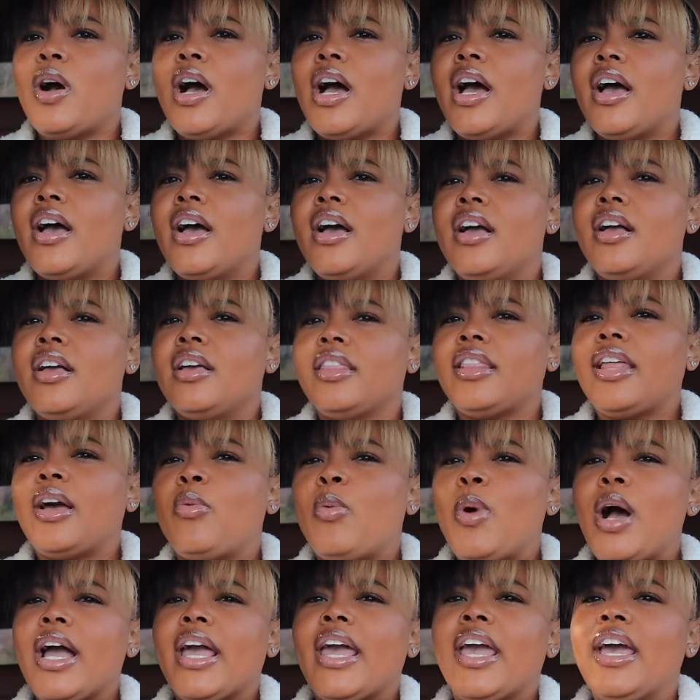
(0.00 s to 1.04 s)
Why, like,
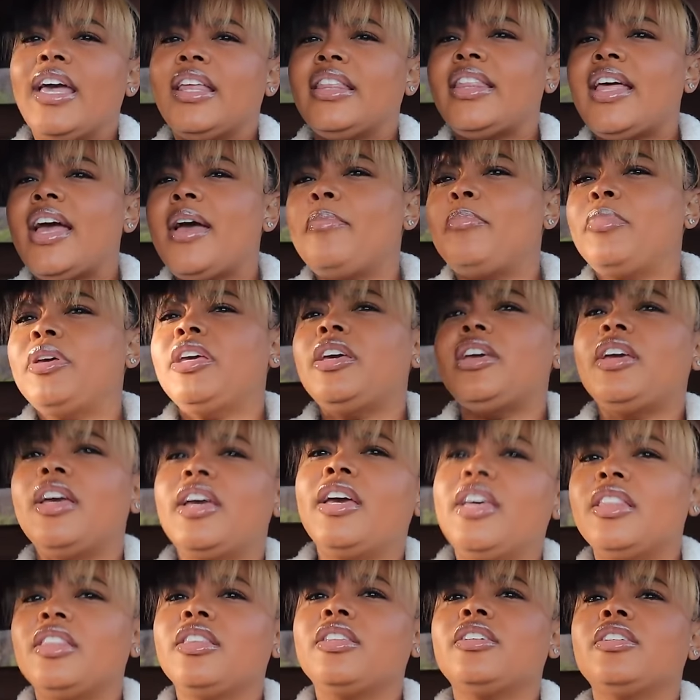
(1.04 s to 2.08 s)
why lemon? Can't that be
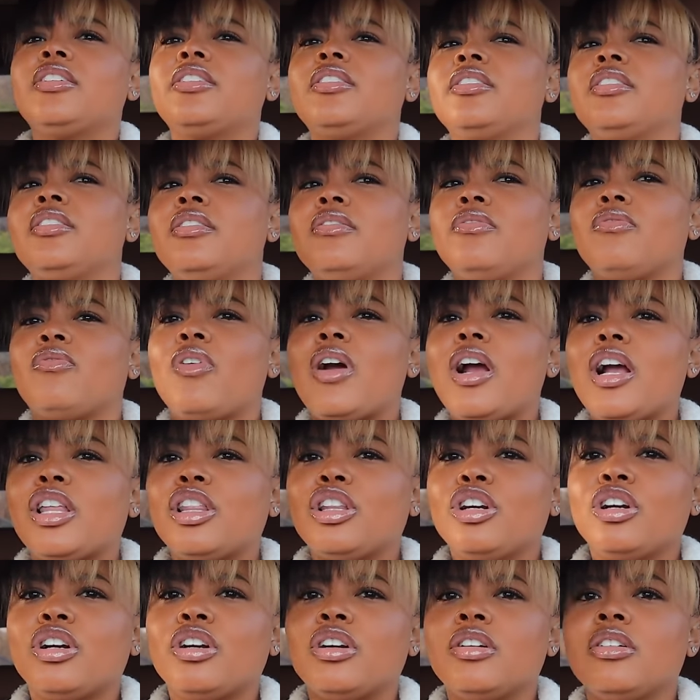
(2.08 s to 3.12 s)
in the
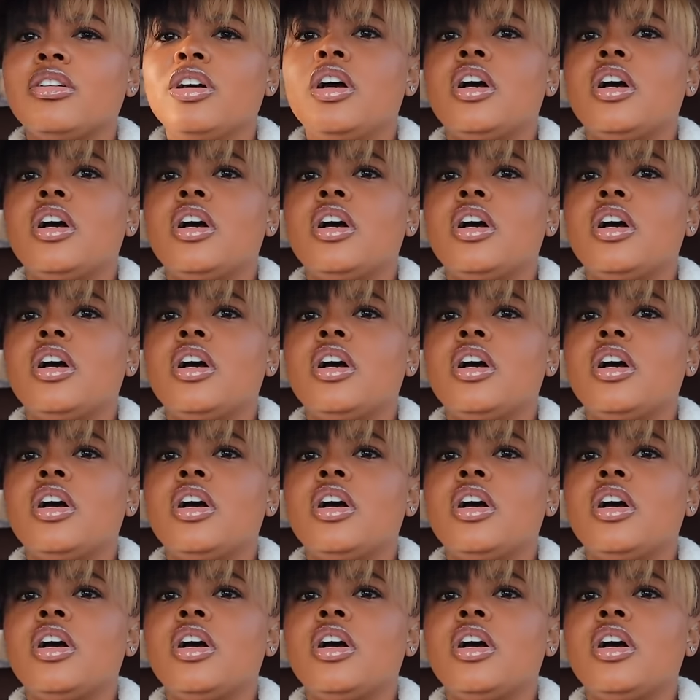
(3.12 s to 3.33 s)
regular?